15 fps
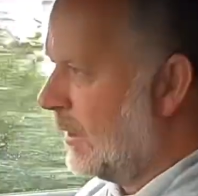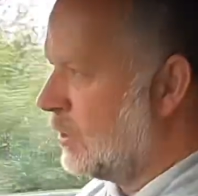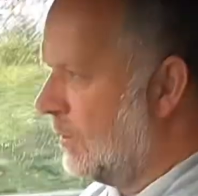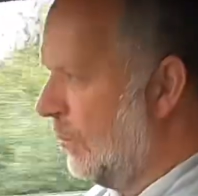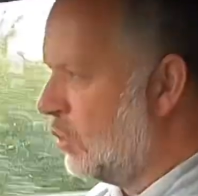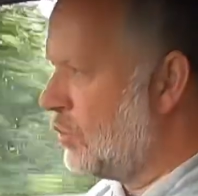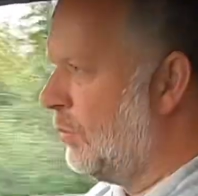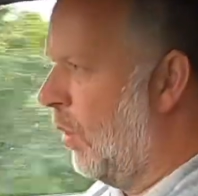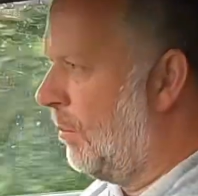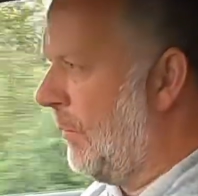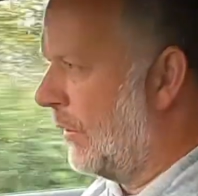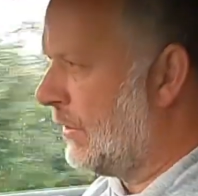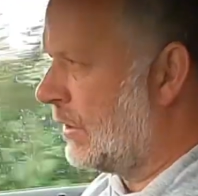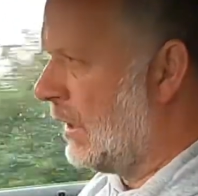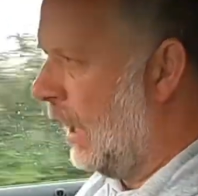It's a much more
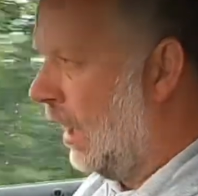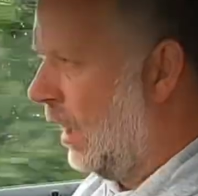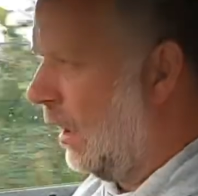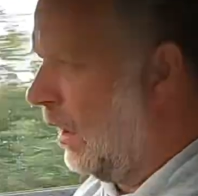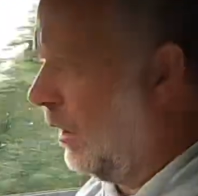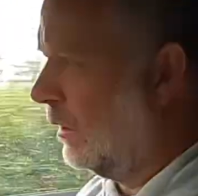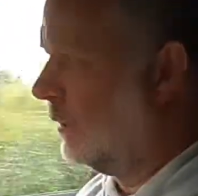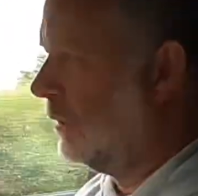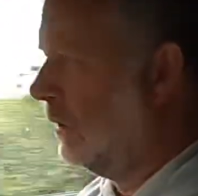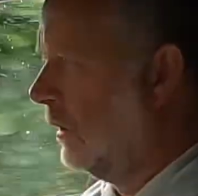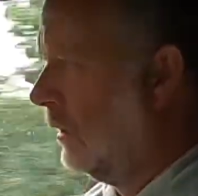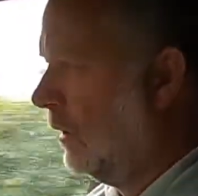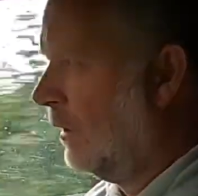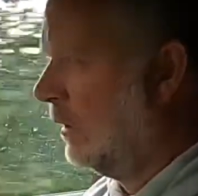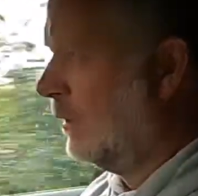modern car.
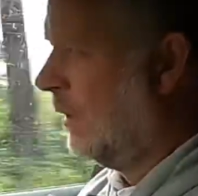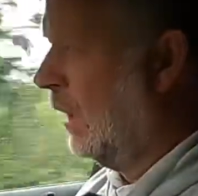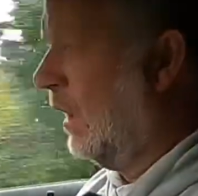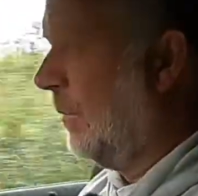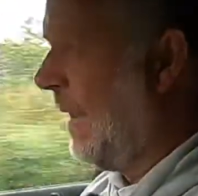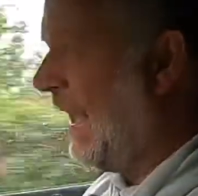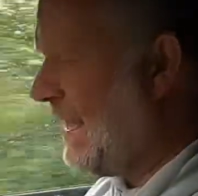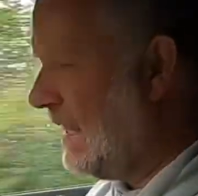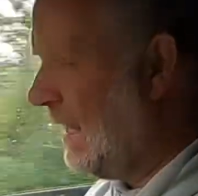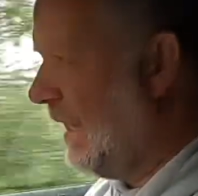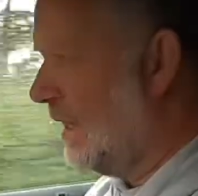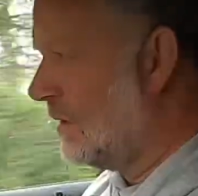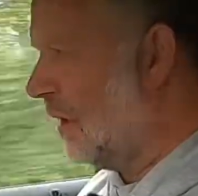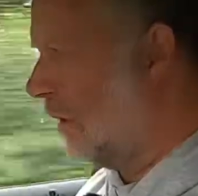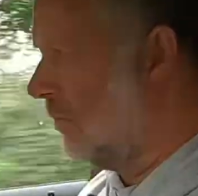8
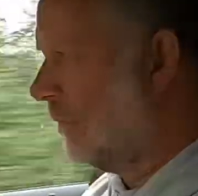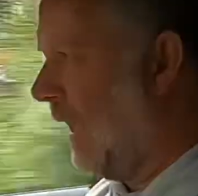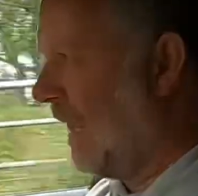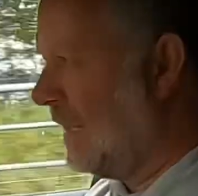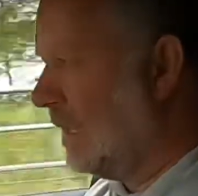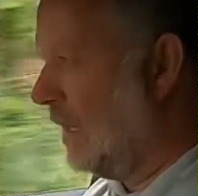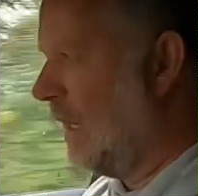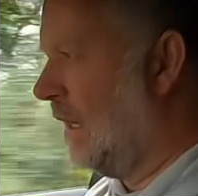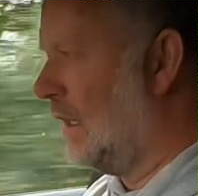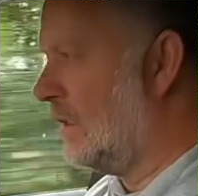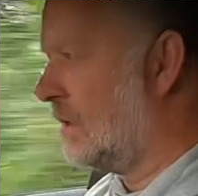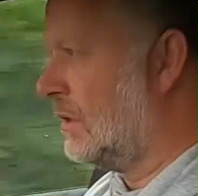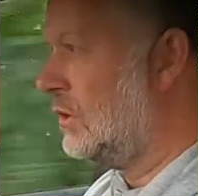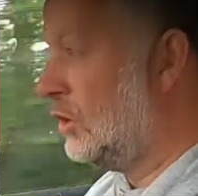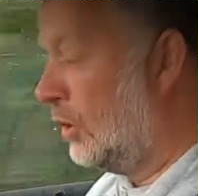years
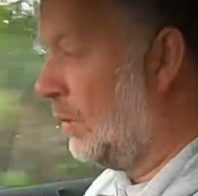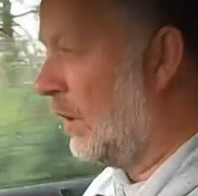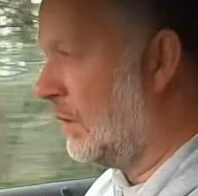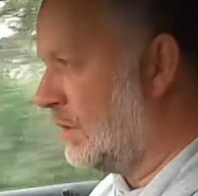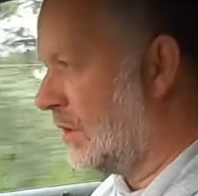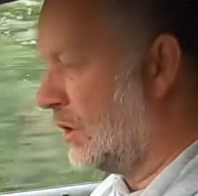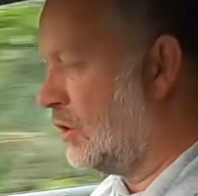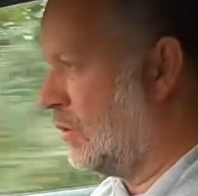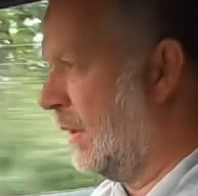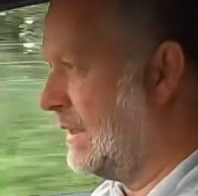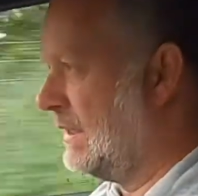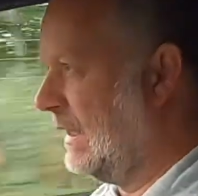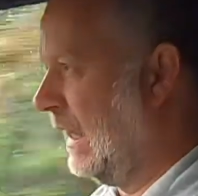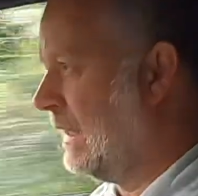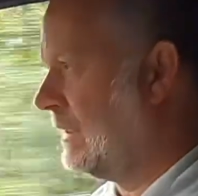newer. It's a
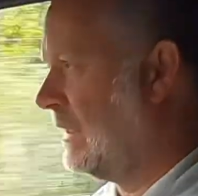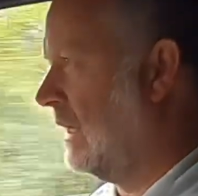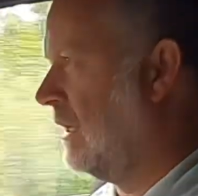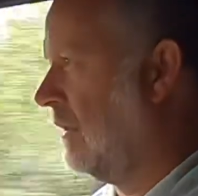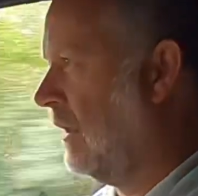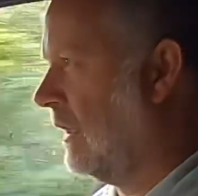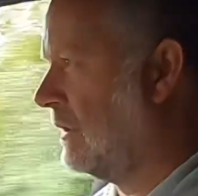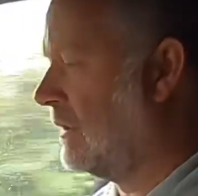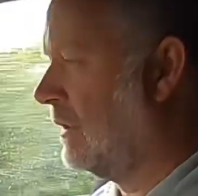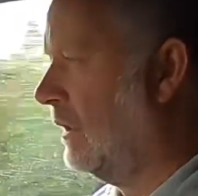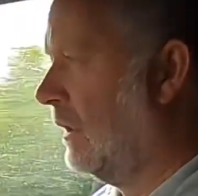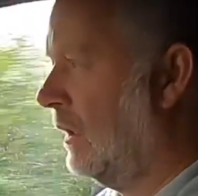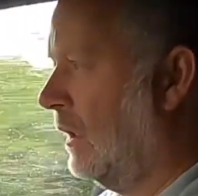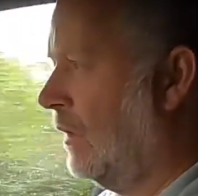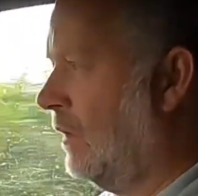2018 this
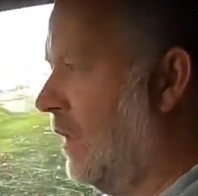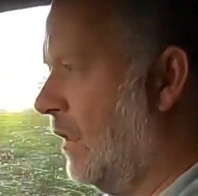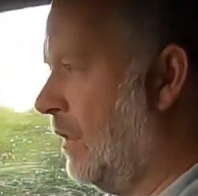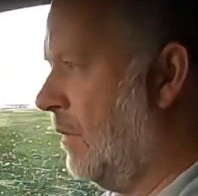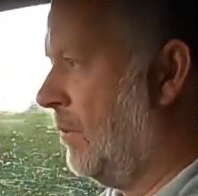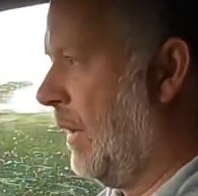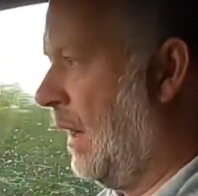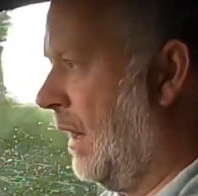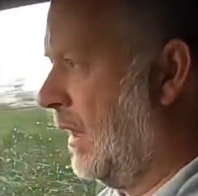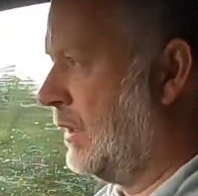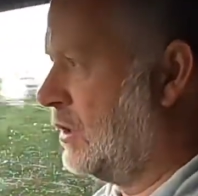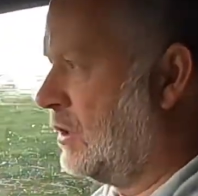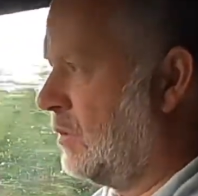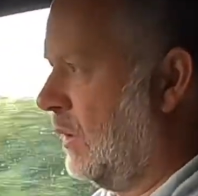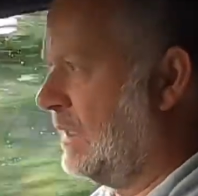than
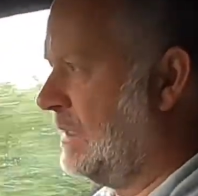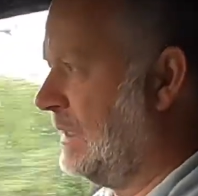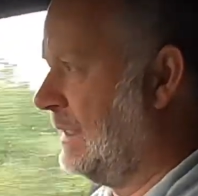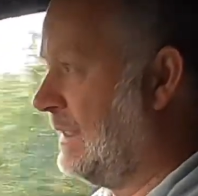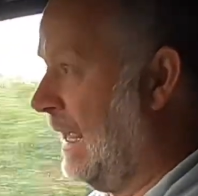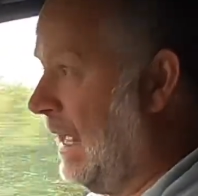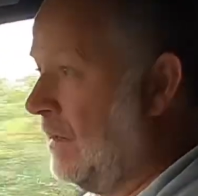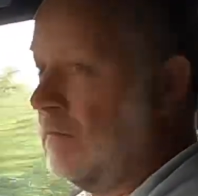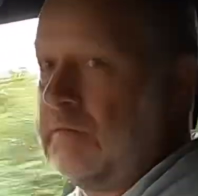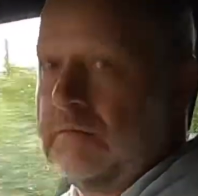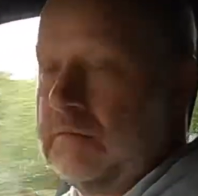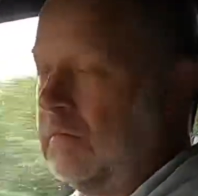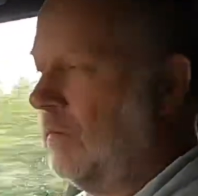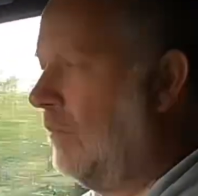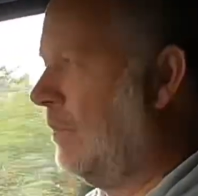my 2010
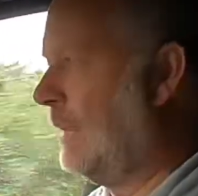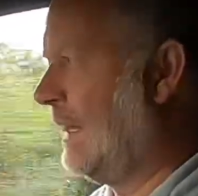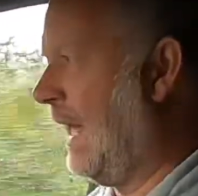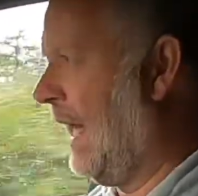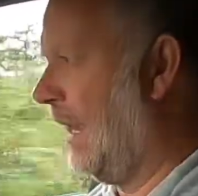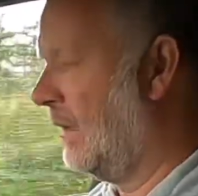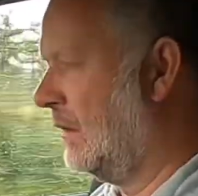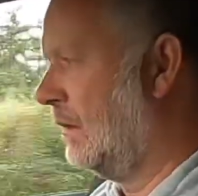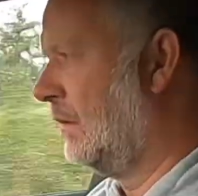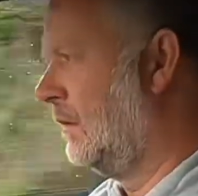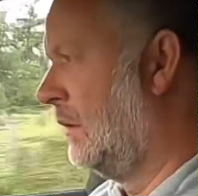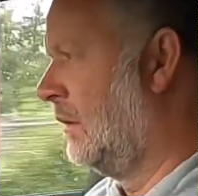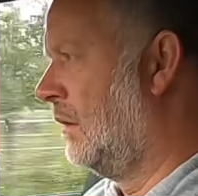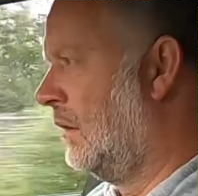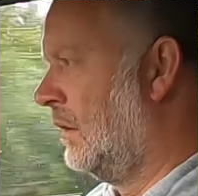Megane.
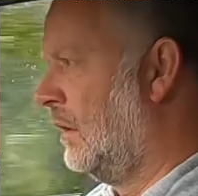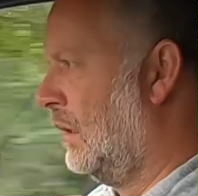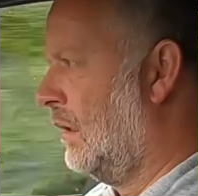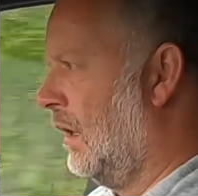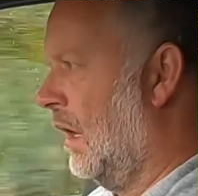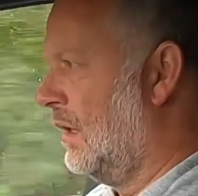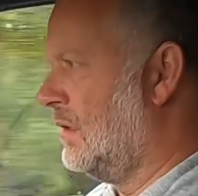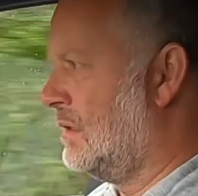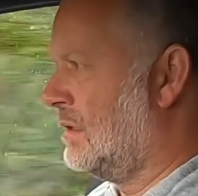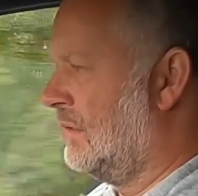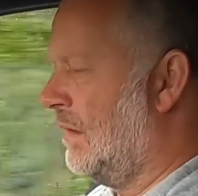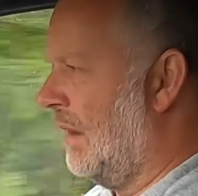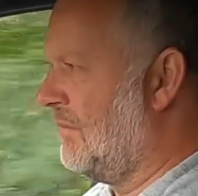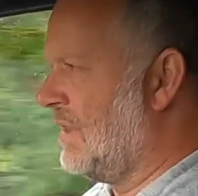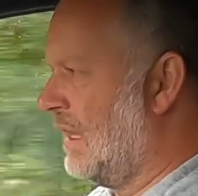
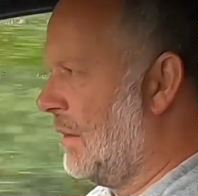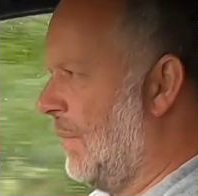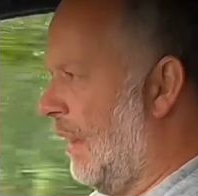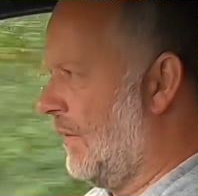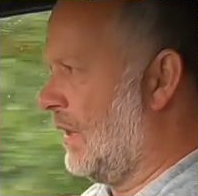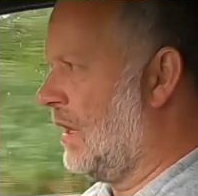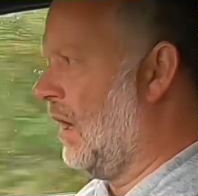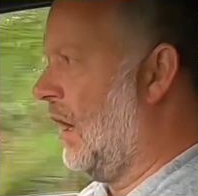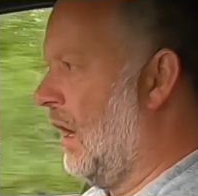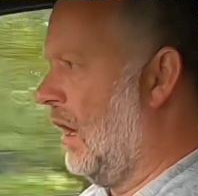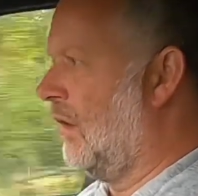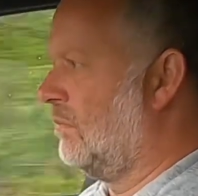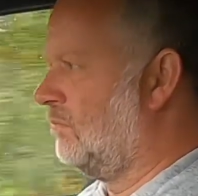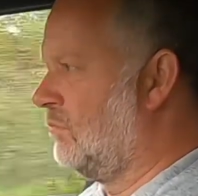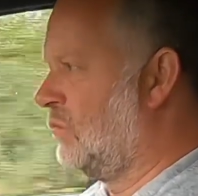And everything about the
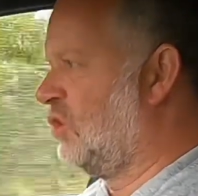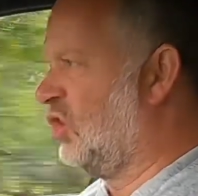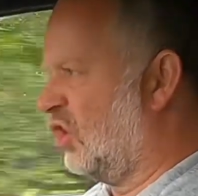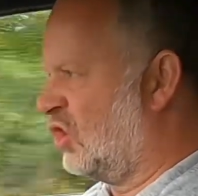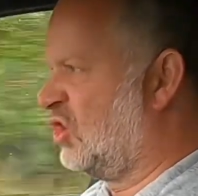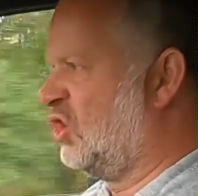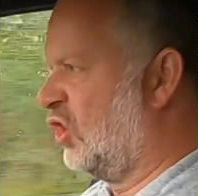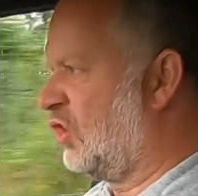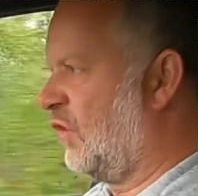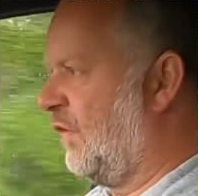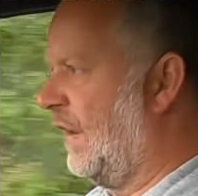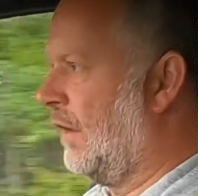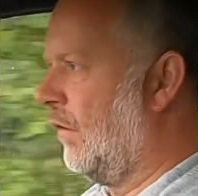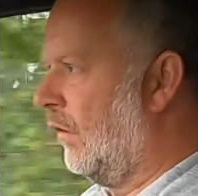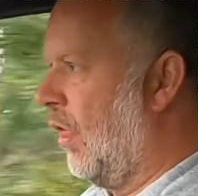car just does
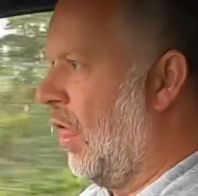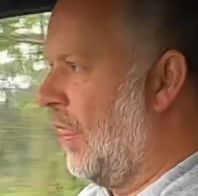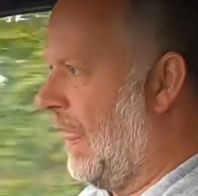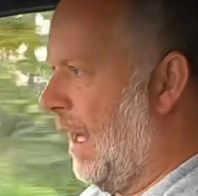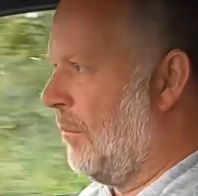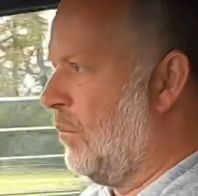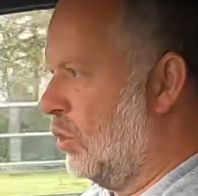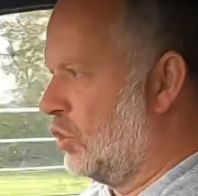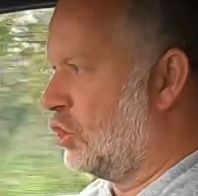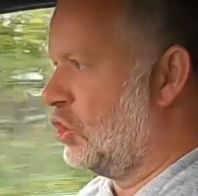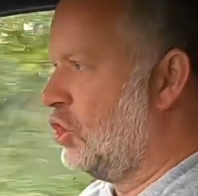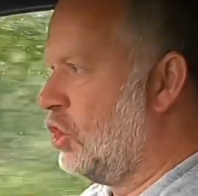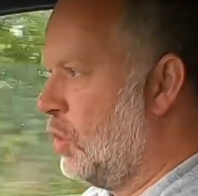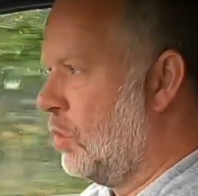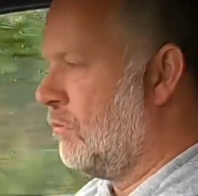feel that
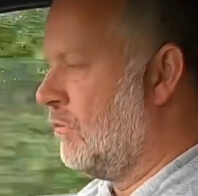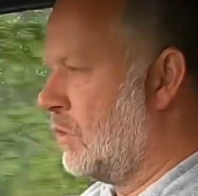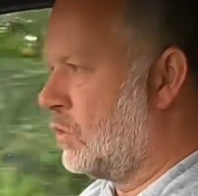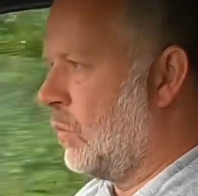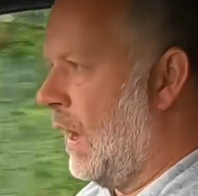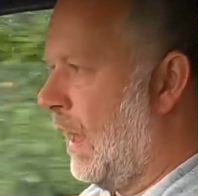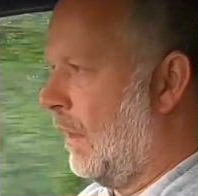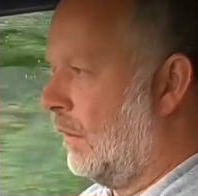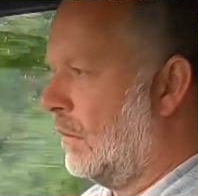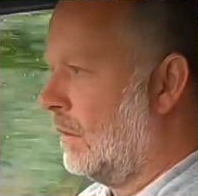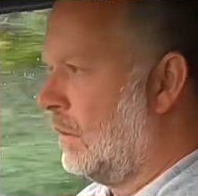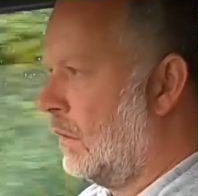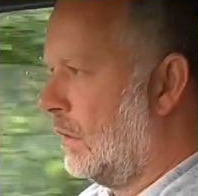much newer as well.